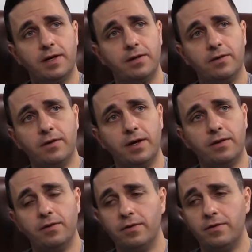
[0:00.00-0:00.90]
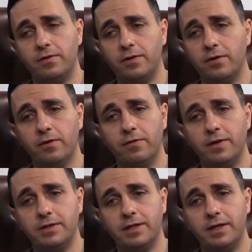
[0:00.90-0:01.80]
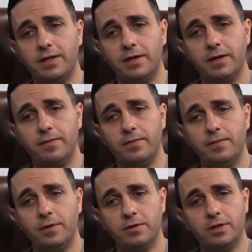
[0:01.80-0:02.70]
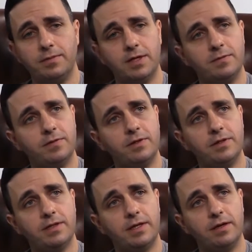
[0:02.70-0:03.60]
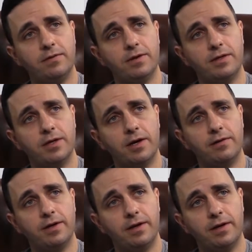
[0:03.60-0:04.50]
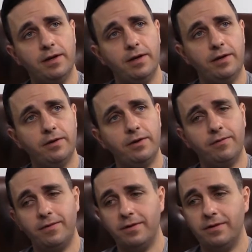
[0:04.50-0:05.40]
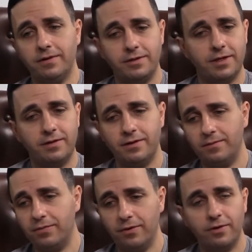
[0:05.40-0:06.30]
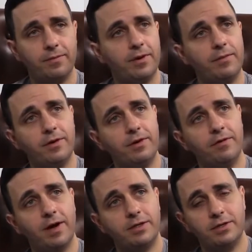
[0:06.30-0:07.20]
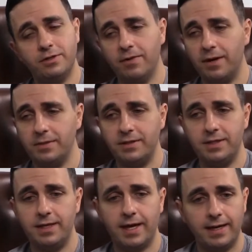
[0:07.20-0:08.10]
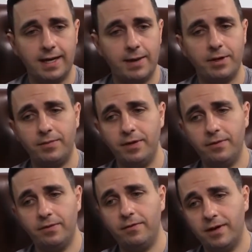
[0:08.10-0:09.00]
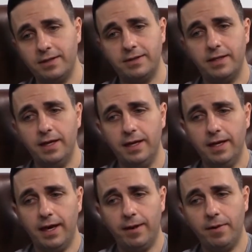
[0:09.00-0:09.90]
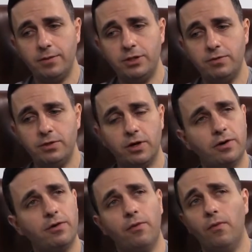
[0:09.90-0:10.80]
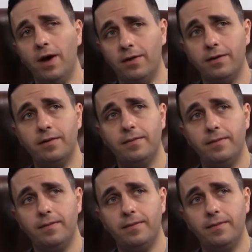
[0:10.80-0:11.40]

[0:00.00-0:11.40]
on the on the whole during the whole visit and. Um, you know, sometimes visits they get really tiring. You know, you, you're, you're, you're pulling them in a million directions. You want them to see the academic people you want to see. And I remember she was under the weather.